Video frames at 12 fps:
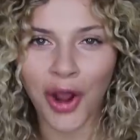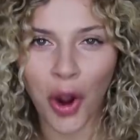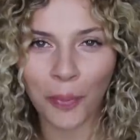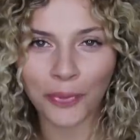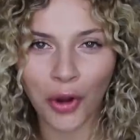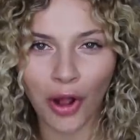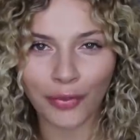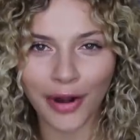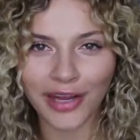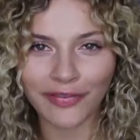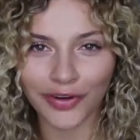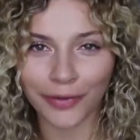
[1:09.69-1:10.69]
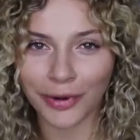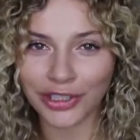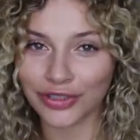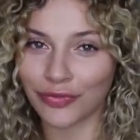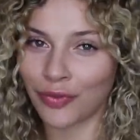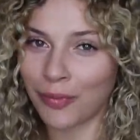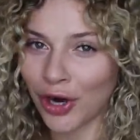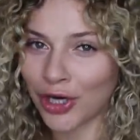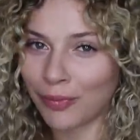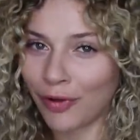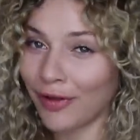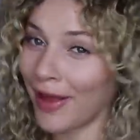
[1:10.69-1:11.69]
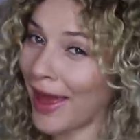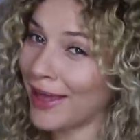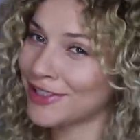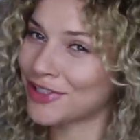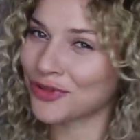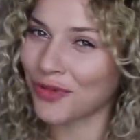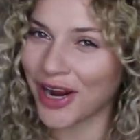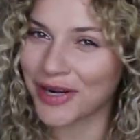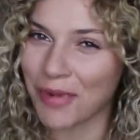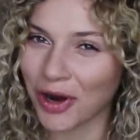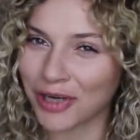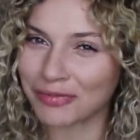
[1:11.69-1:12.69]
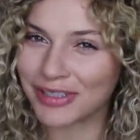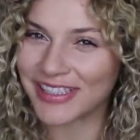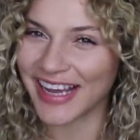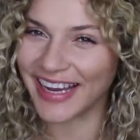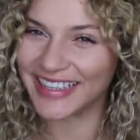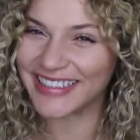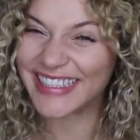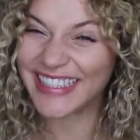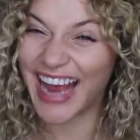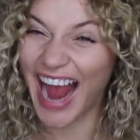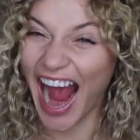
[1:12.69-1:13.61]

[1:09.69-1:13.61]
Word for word: I hope you're all ready for a bunch of remarkable and trademarkable sayings.